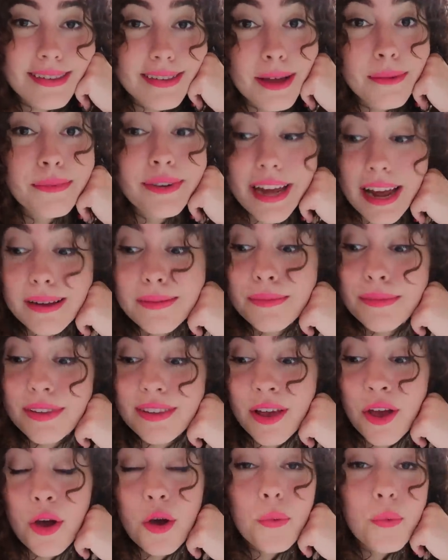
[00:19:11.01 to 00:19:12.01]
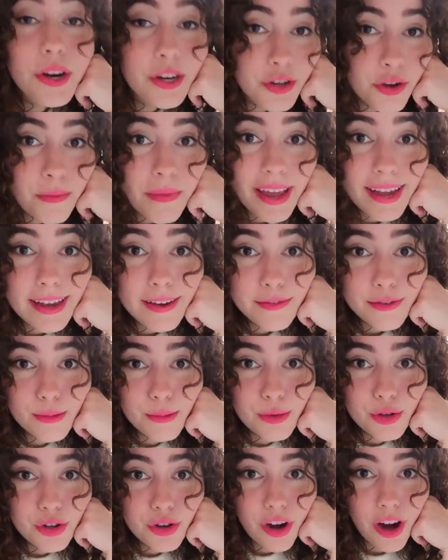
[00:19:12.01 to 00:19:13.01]
Sometimes we do make it
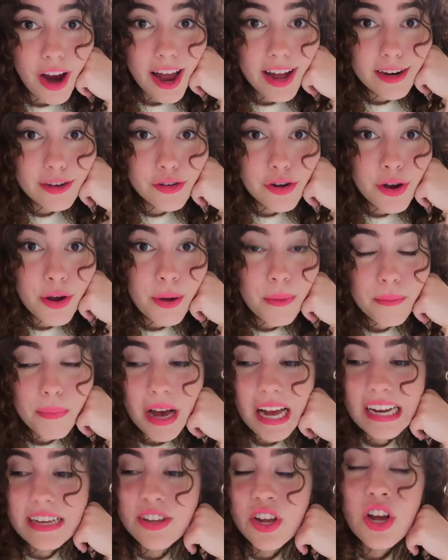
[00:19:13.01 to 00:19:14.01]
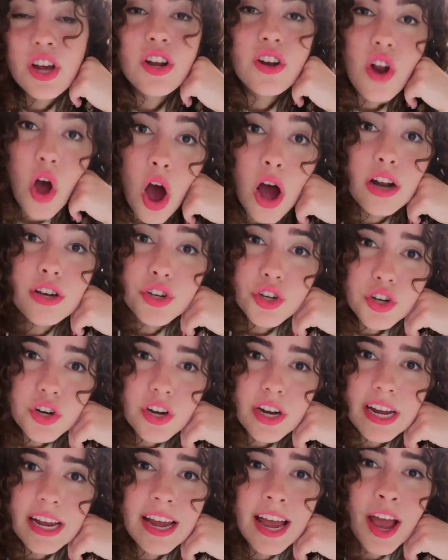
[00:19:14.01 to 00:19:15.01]
from scratch, but not
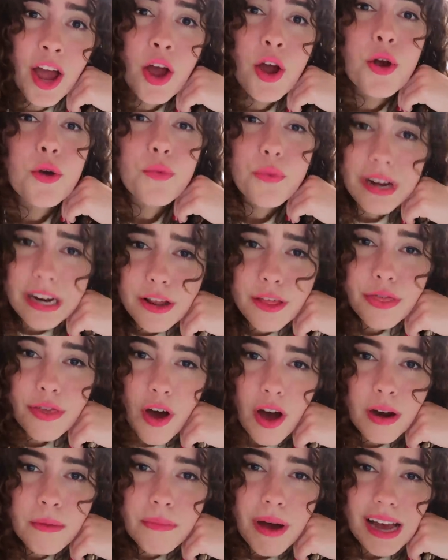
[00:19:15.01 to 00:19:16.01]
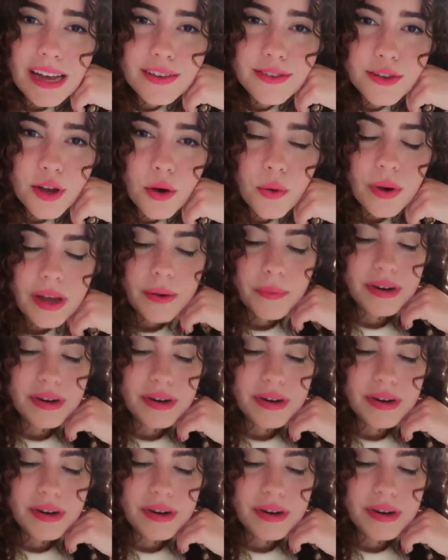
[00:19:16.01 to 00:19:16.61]
during Readathon by Zoe.